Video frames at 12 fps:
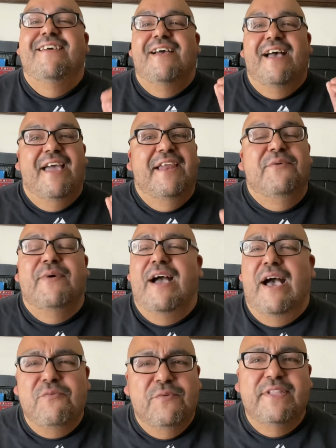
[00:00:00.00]
Anyway,
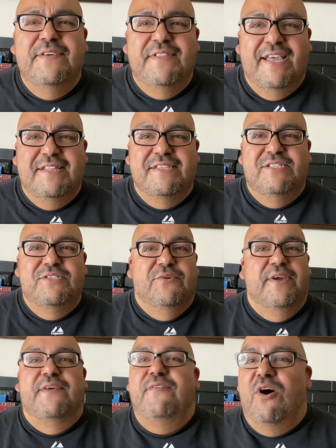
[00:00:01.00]
I really like this
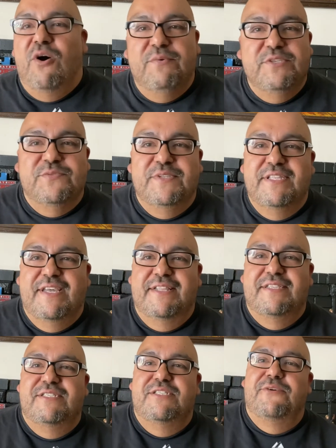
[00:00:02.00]
story. I've always really
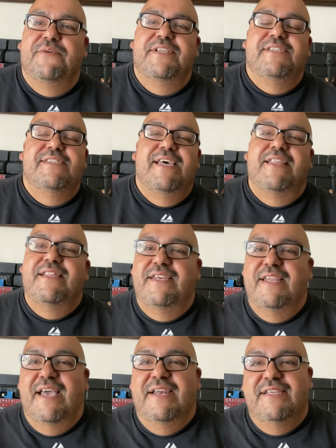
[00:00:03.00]
liked this story. It's set in the
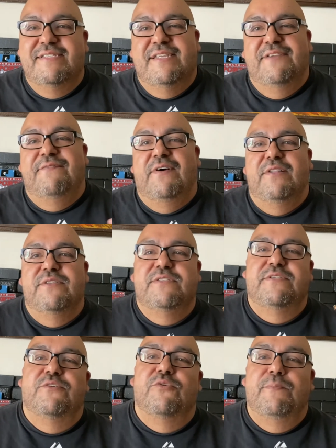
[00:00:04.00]
90s, and it follows
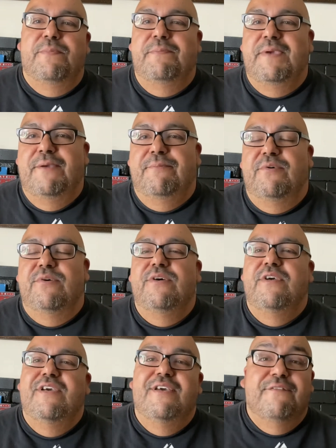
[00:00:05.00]
a group of people,
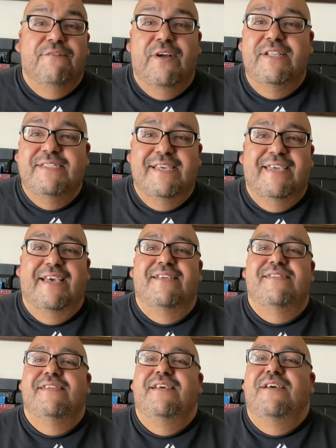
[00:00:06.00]
friends, I
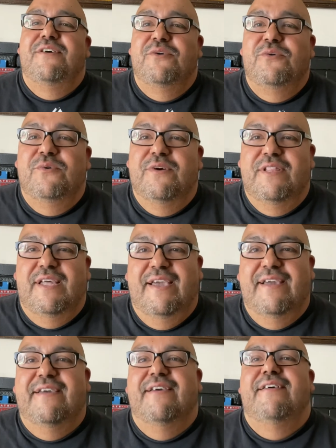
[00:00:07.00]
guess, who are
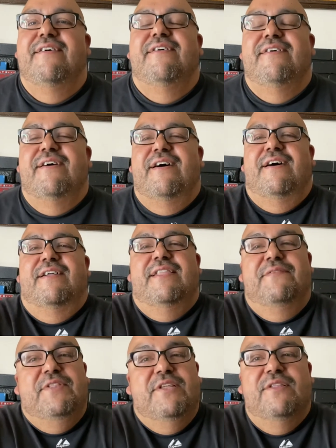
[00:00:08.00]
like
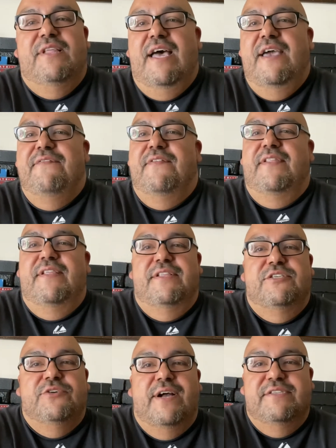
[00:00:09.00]
living their life, and then the
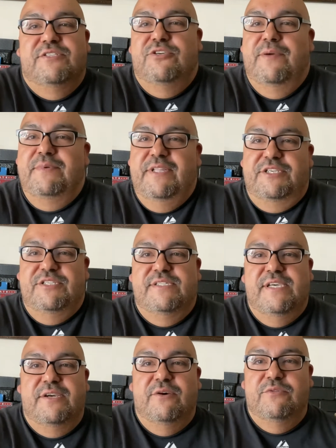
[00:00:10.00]
trials and tribulations
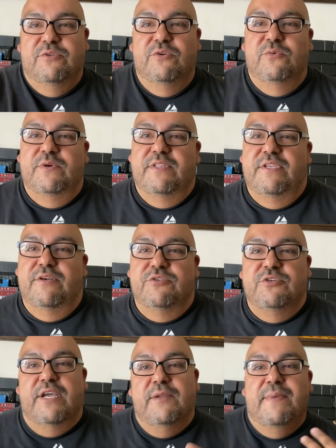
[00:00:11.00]
they go through with,
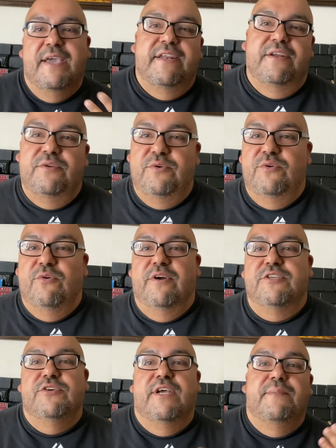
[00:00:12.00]
trying to make it in New
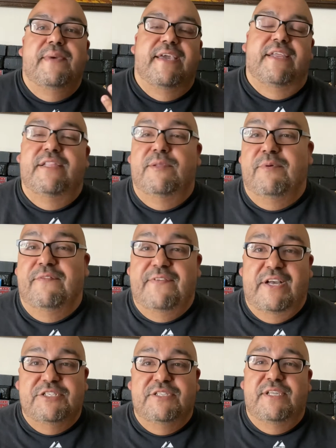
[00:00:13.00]
York, trying to make it in the
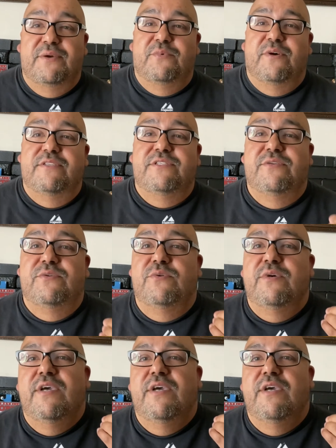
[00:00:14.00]
profession they want to,